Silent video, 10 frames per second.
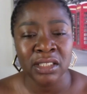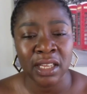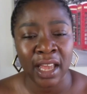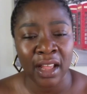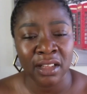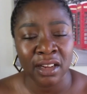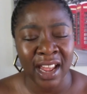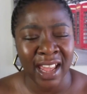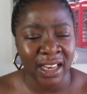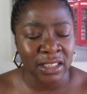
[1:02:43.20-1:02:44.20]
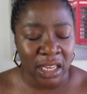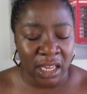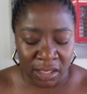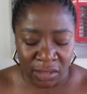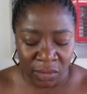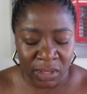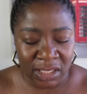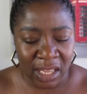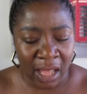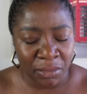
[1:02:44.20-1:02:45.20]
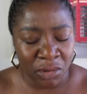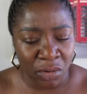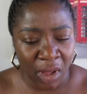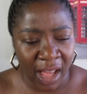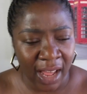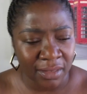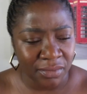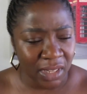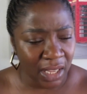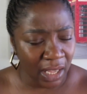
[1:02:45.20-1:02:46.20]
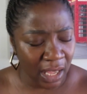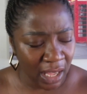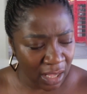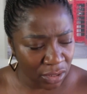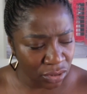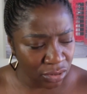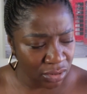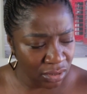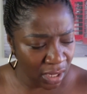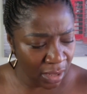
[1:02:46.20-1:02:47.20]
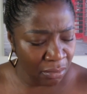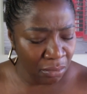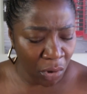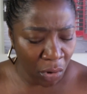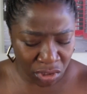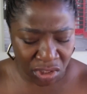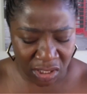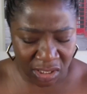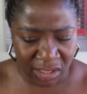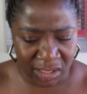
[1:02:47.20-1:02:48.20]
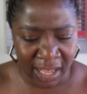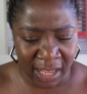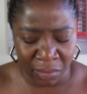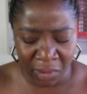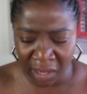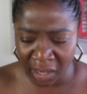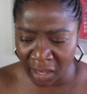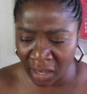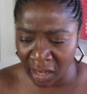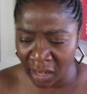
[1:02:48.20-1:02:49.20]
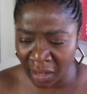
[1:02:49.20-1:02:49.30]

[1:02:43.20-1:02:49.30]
it together, and the only time you had emotions that were